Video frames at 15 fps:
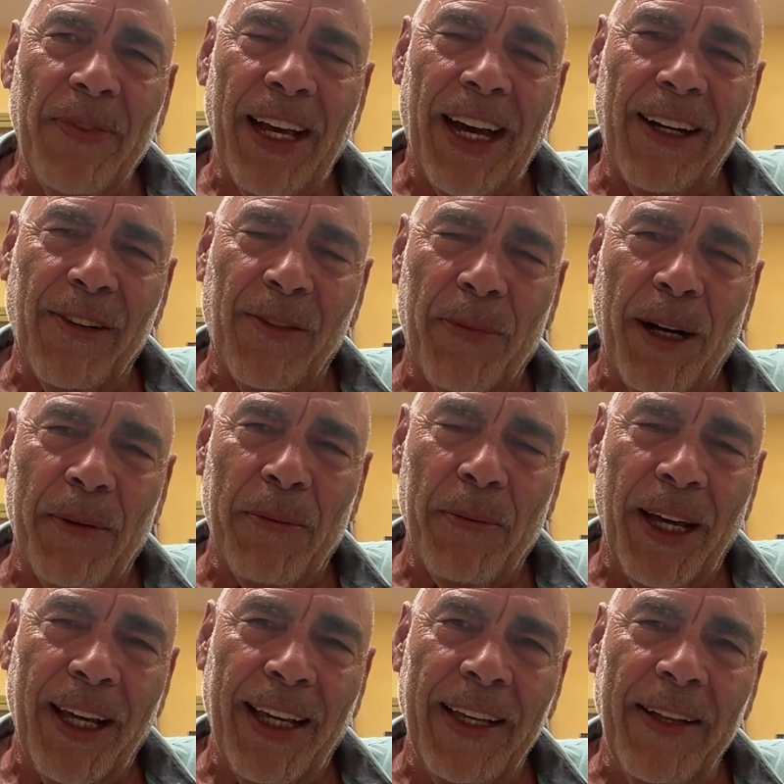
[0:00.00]
out of
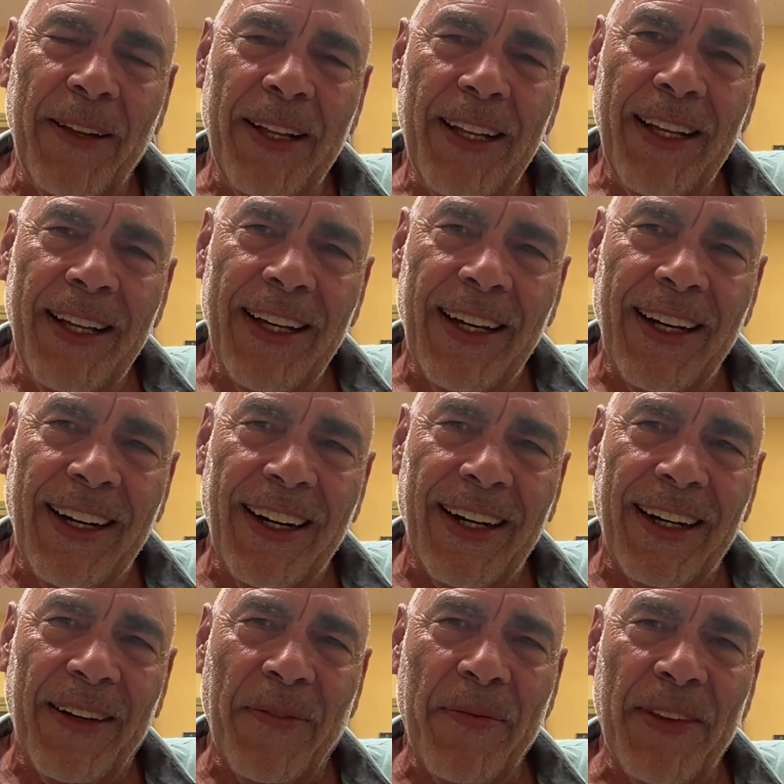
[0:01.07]
Bombay,
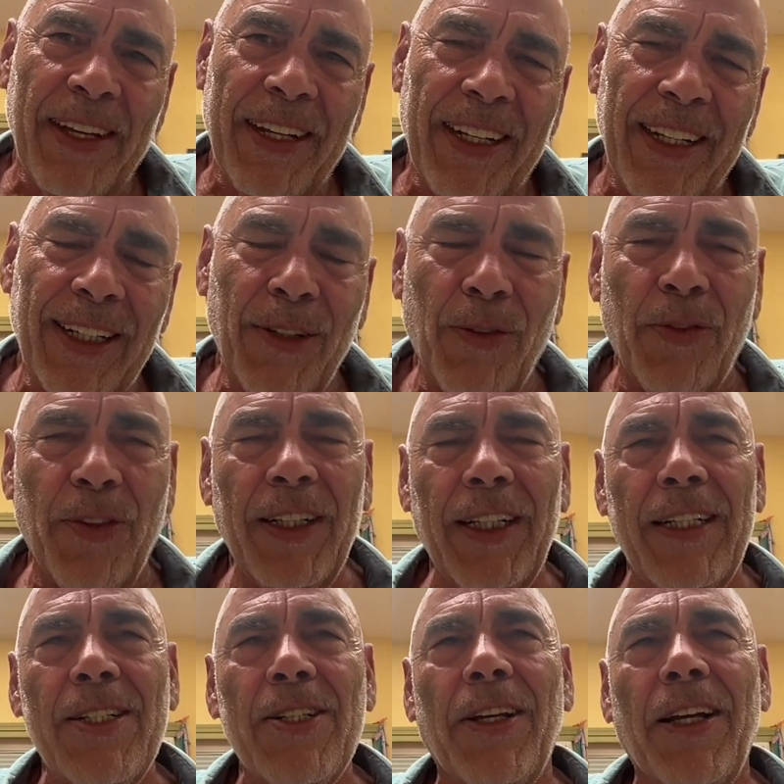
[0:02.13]
in a little village